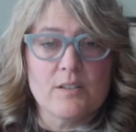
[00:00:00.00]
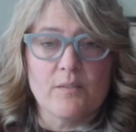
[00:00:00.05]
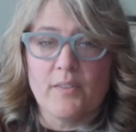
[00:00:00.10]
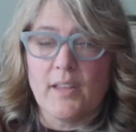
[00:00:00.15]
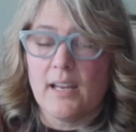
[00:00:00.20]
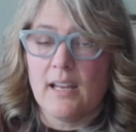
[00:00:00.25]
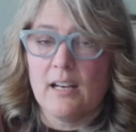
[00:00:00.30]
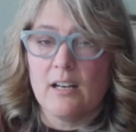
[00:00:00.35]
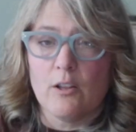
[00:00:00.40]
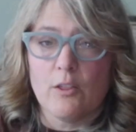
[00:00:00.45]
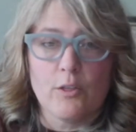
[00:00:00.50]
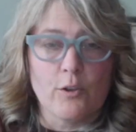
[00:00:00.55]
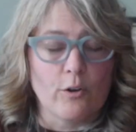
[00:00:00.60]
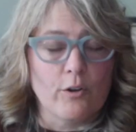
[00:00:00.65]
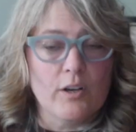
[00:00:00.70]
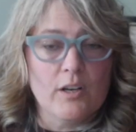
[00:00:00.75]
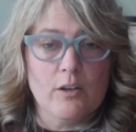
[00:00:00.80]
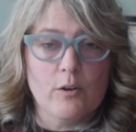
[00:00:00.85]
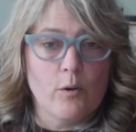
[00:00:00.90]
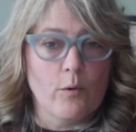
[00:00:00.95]
if they get a
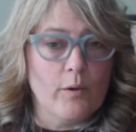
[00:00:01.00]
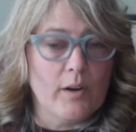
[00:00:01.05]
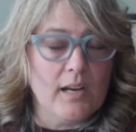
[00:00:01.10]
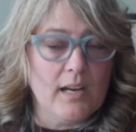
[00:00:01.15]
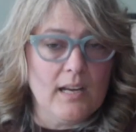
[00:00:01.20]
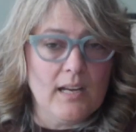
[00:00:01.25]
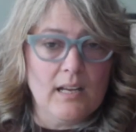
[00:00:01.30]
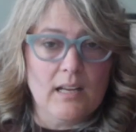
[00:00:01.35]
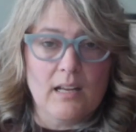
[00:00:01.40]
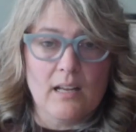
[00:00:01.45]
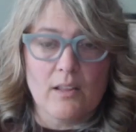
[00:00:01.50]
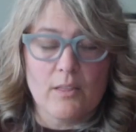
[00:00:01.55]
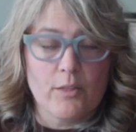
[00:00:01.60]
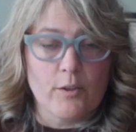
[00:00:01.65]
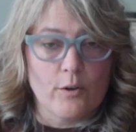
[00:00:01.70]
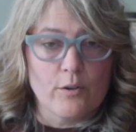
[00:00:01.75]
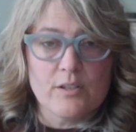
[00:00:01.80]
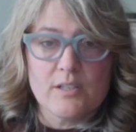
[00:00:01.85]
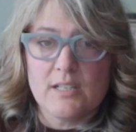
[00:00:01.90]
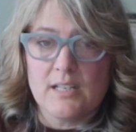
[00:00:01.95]
30-degree
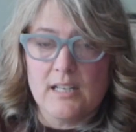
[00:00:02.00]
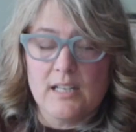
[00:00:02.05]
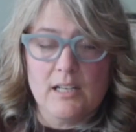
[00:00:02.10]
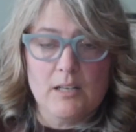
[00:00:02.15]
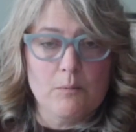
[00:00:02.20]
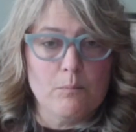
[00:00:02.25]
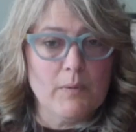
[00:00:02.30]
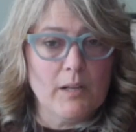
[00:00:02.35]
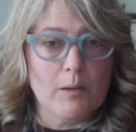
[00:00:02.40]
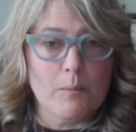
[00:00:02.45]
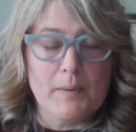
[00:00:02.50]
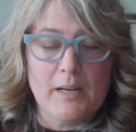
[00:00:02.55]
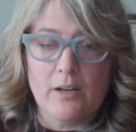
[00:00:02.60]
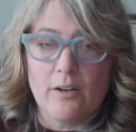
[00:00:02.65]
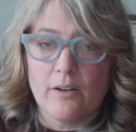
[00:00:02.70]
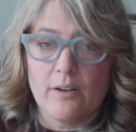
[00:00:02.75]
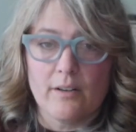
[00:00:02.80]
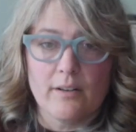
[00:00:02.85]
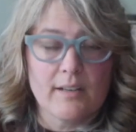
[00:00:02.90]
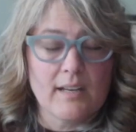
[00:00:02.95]

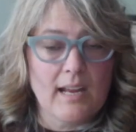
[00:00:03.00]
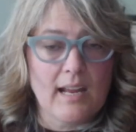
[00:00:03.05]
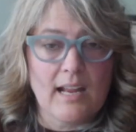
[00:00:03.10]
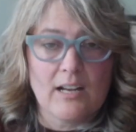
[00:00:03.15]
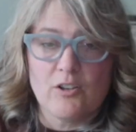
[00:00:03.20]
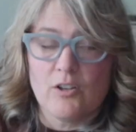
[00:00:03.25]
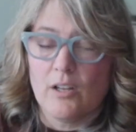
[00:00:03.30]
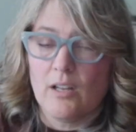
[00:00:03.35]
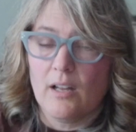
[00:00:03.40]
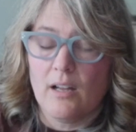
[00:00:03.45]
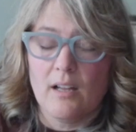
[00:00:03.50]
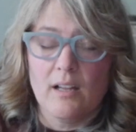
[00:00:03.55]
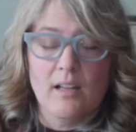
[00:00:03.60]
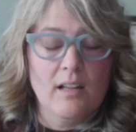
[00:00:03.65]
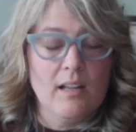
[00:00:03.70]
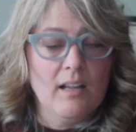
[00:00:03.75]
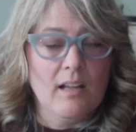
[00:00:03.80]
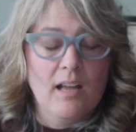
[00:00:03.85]
13mm cannula,